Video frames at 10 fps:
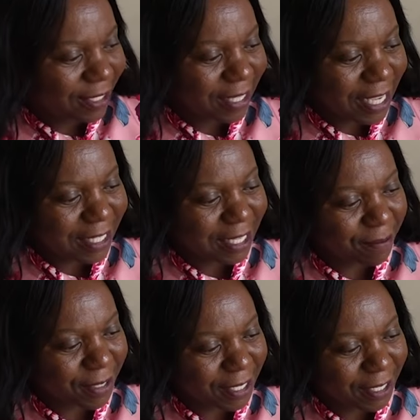the
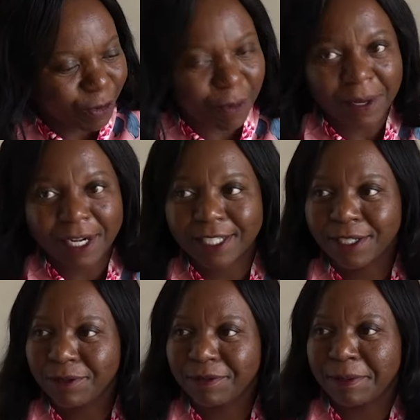SME
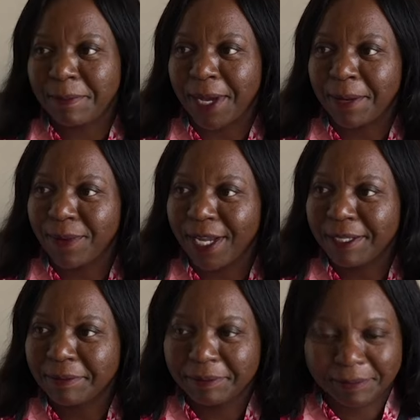Corporation of
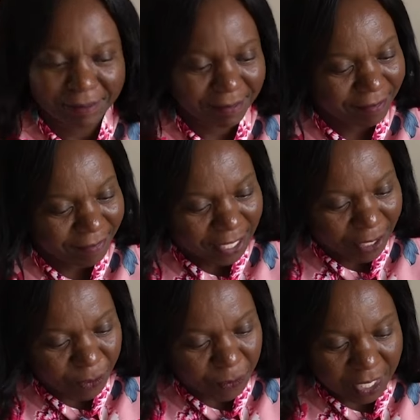Zimbabwe.
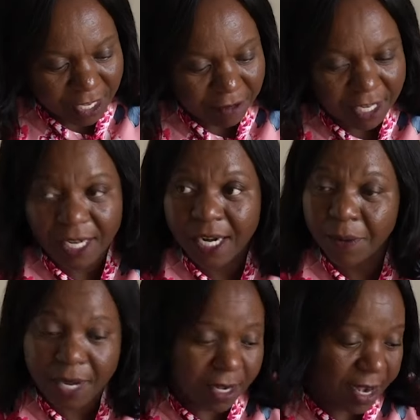We were given an
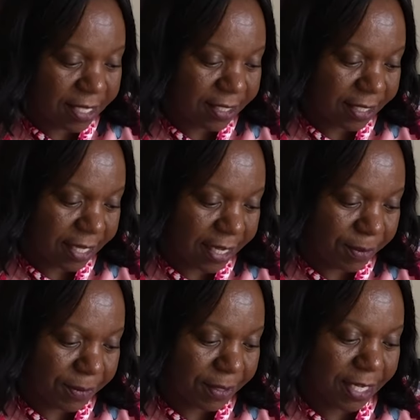award last
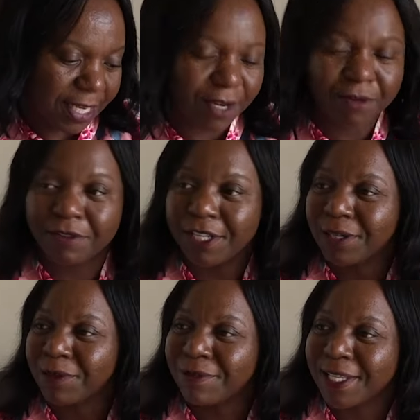year on
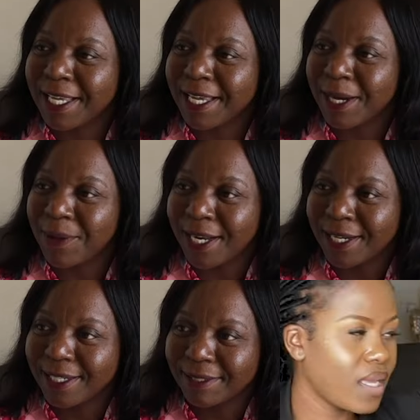Innovation of the Year
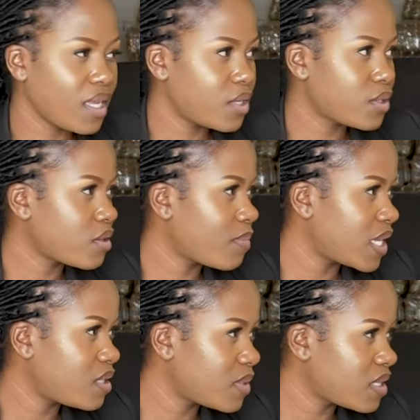Award. Thank you so
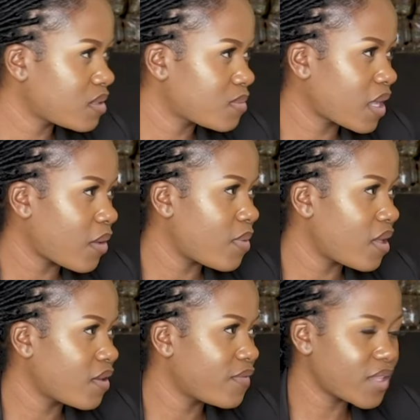much, Mrs.
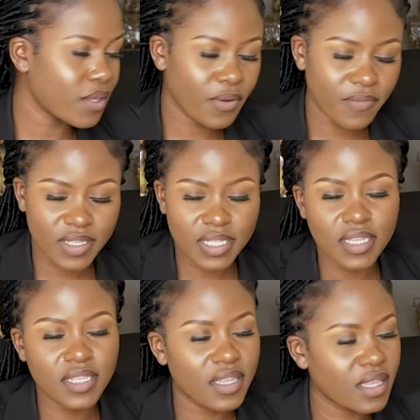Mugabe, for the
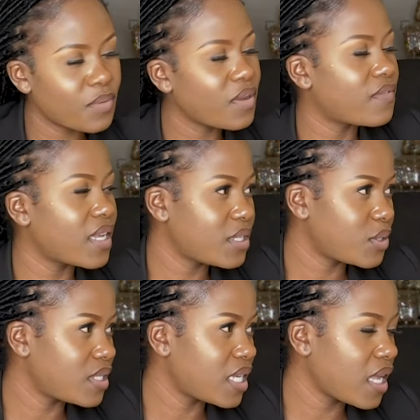conversation that we have had
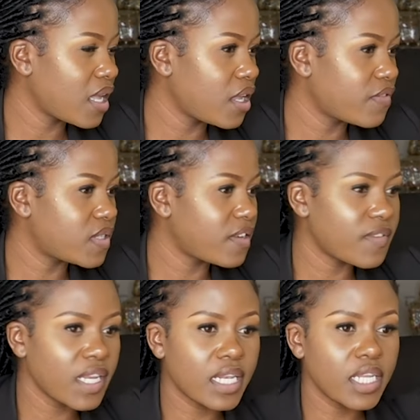today. You have
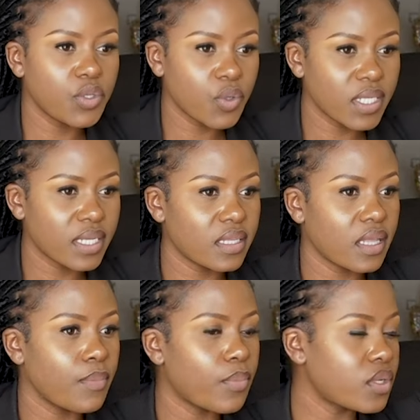definitely taught us
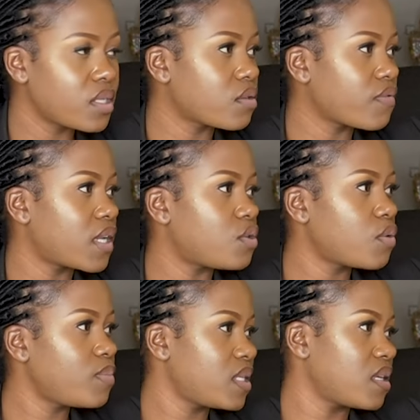the importance of
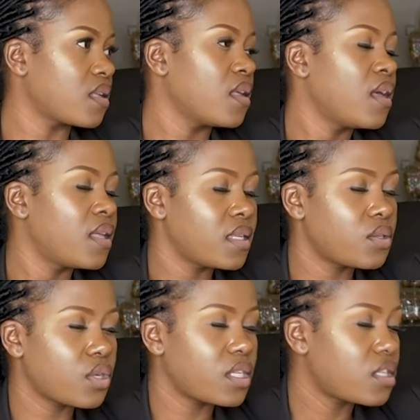adopting
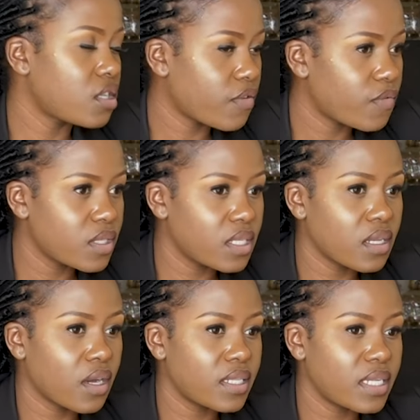these traditional foods
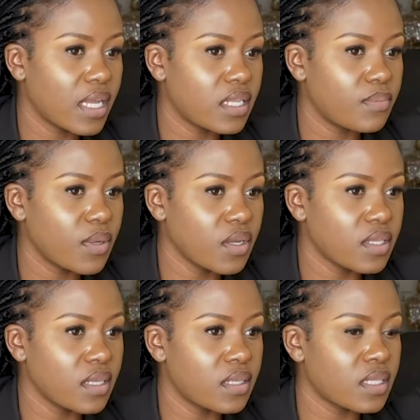in our diet,
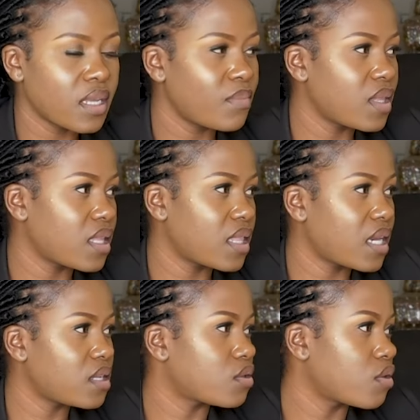because it's something
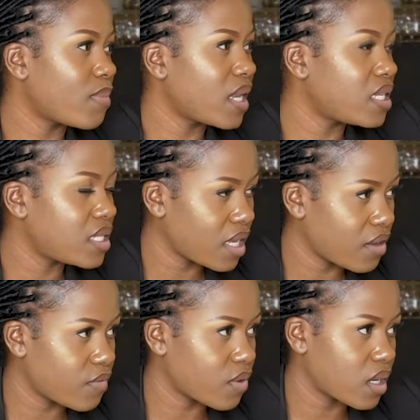that is normally
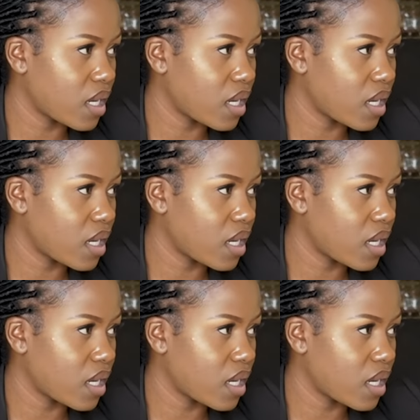taken for